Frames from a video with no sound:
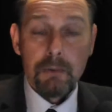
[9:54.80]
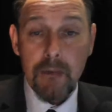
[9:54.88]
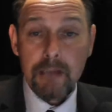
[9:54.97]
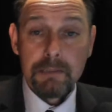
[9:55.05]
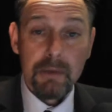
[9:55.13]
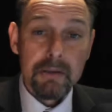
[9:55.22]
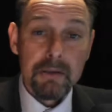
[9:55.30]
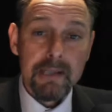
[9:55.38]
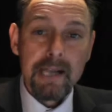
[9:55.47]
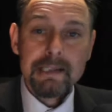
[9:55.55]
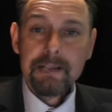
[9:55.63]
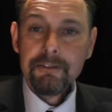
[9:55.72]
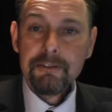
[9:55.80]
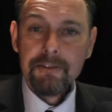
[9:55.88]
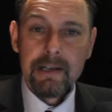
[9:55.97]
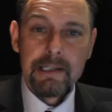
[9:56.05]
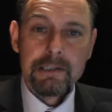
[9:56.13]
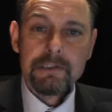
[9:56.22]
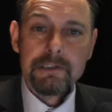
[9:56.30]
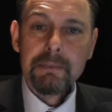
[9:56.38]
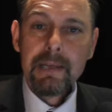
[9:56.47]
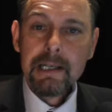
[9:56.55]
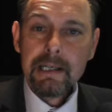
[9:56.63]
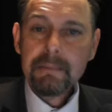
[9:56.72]
Rail bottlenecks in Finland to
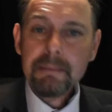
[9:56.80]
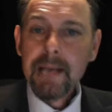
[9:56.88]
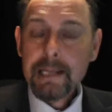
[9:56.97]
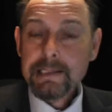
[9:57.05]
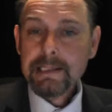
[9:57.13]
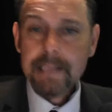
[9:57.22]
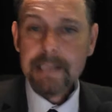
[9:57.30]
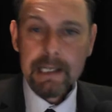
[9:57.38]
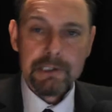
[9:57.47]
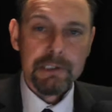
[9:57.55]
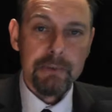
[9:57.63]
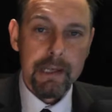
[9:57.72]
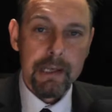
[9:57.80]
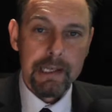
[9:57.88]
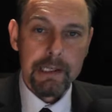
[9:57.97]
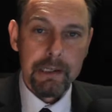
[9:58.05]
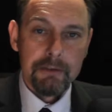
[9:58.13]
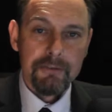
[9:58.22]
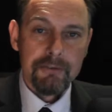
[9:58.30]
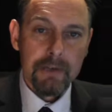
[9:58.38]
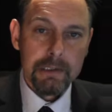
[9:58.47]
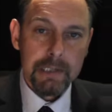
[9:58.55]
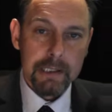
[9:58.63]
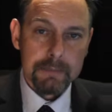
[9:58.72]
be eliminated thanks to EU
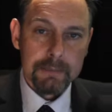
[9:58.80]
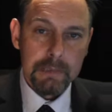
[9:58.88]
funding.